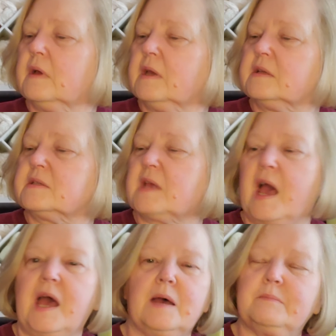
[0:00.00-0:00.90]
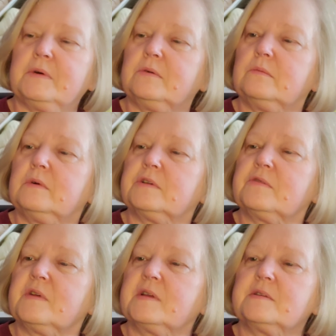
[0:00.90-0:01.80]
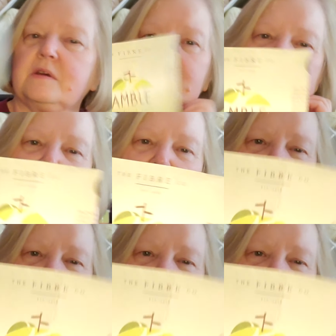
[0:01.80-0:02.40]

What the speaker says: It's Amble Wandering Souls from